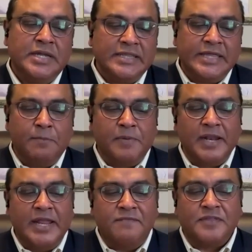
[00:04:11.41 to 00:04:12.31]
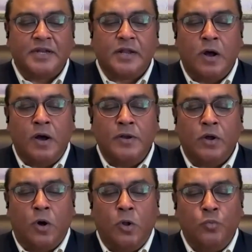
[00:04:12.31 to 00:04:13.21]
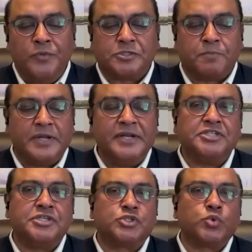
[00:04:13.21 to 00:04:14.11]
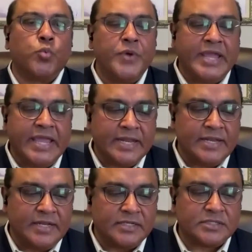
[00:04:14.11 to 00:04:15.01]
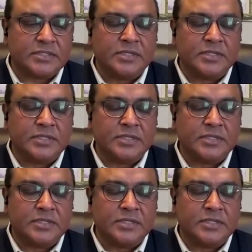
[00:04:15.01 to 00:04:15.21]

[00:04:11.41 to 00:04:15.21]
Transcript: They believe that God always punishes wickedness.